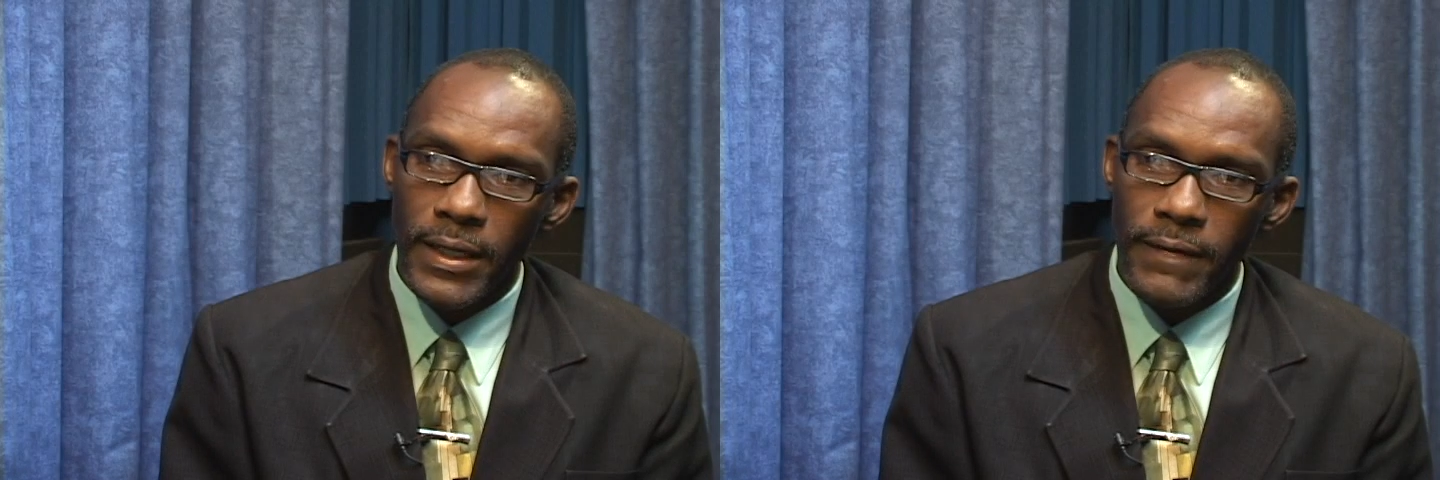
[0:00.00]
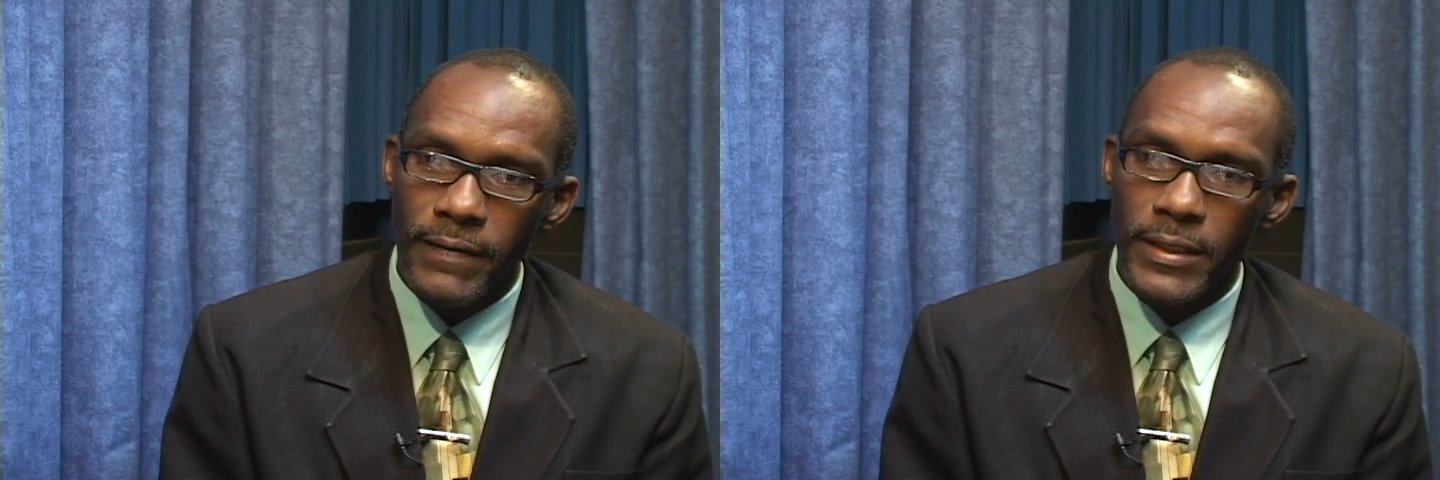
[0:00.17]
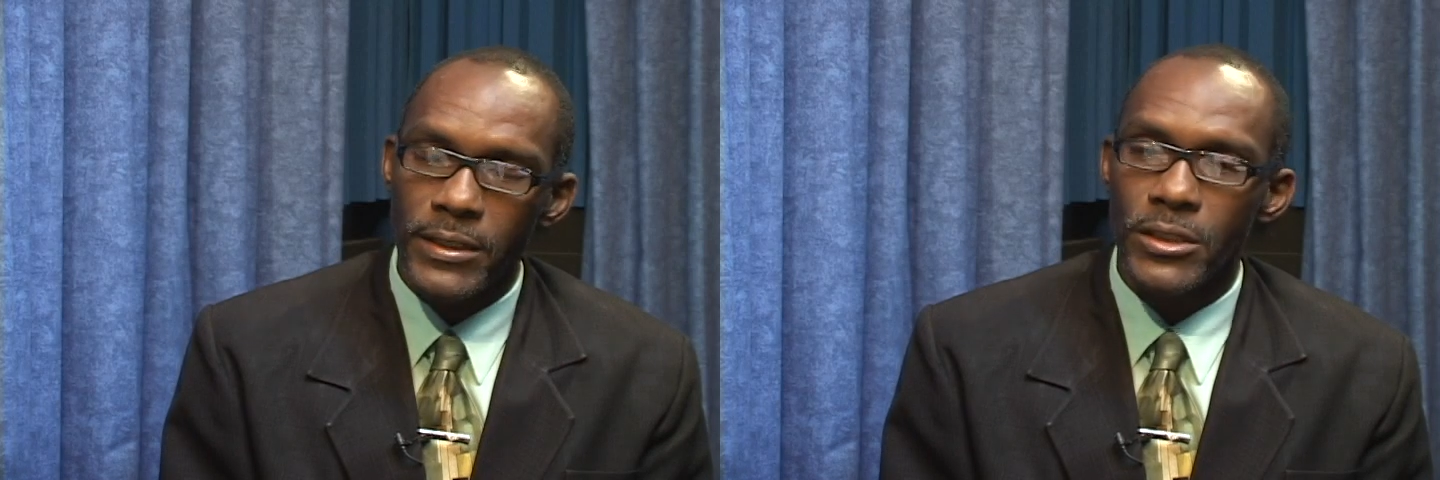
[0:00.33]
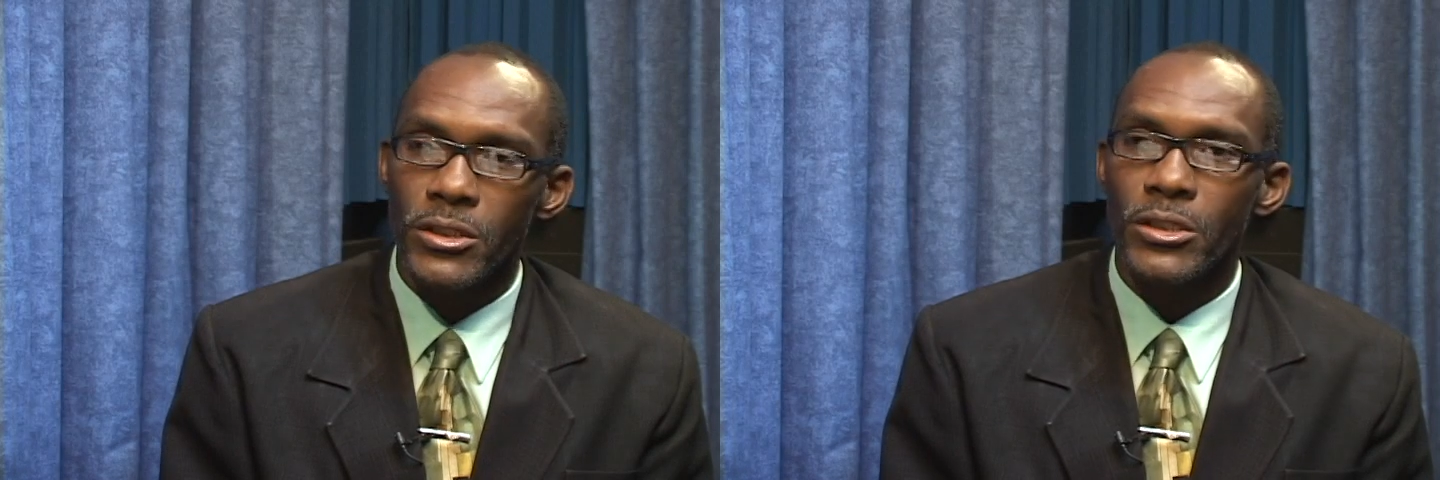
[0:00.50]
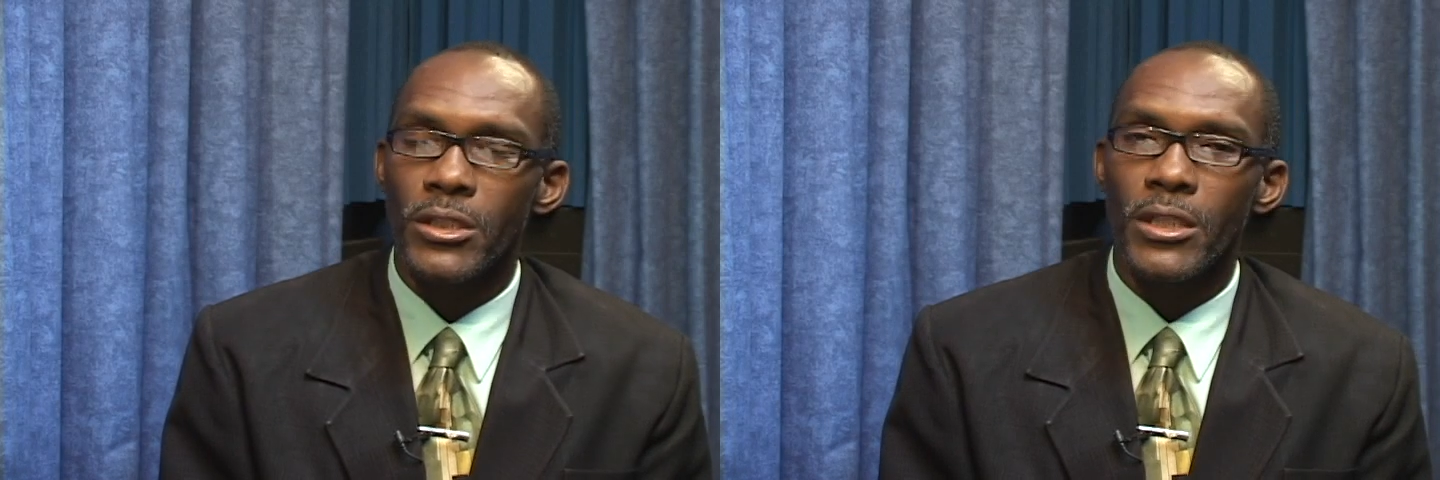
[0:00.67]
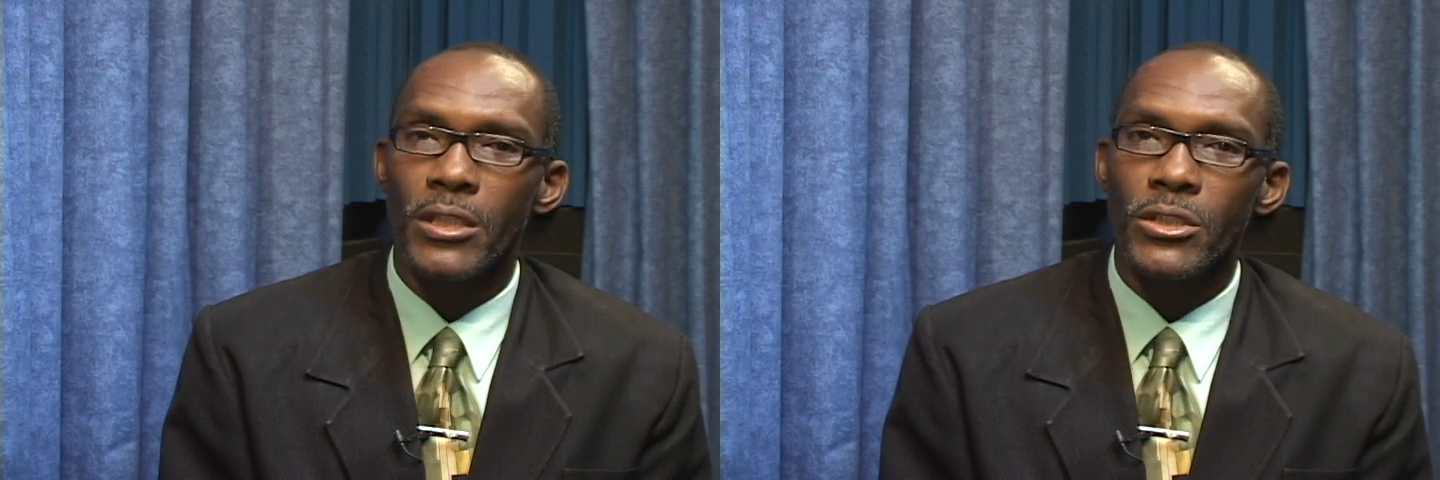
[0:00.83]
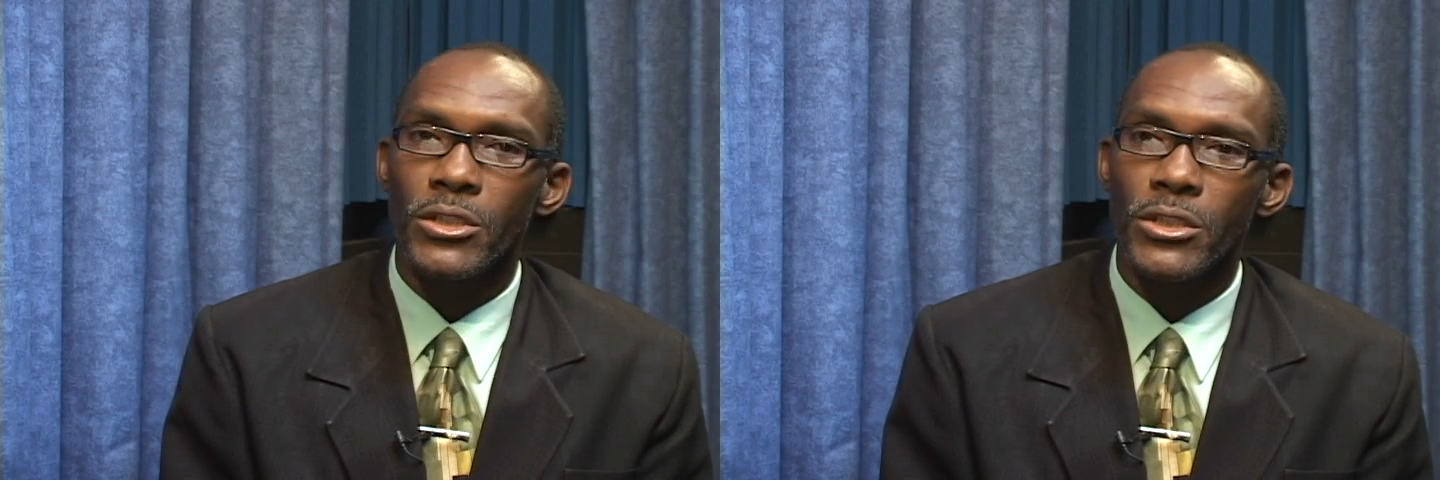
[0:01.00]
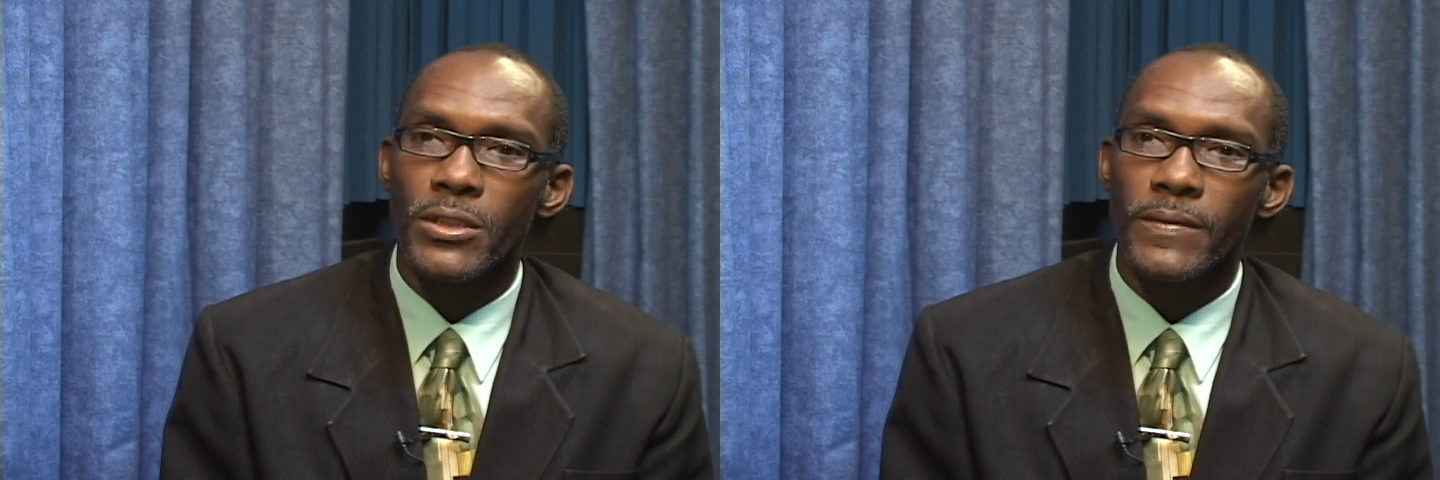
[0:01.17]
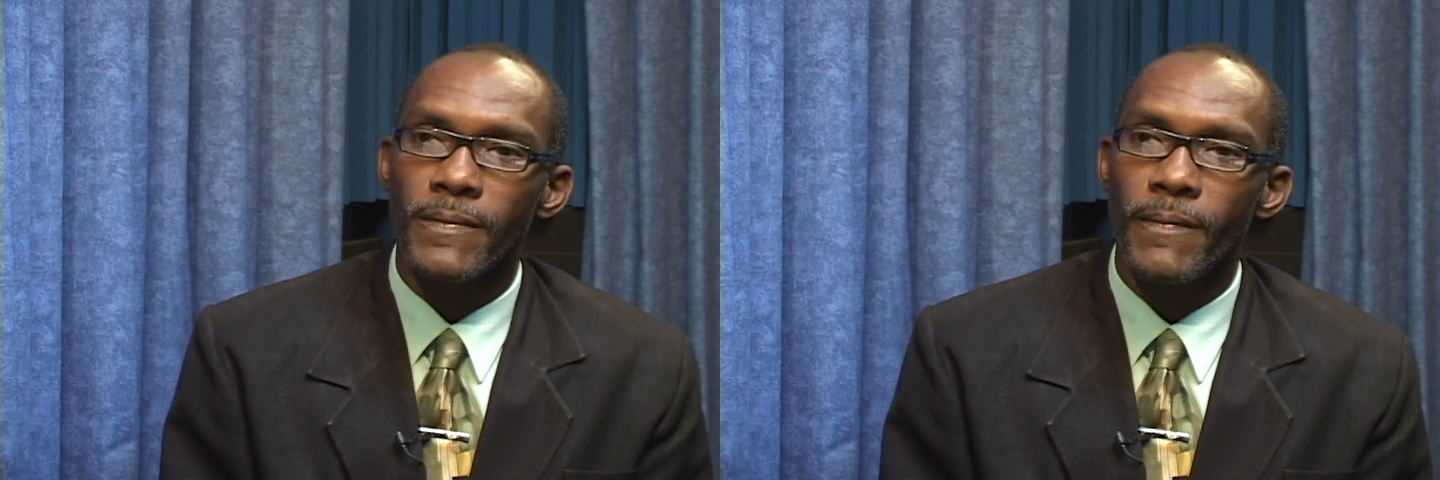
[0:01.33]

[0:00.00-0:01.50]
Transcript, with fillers: day Adventist Church.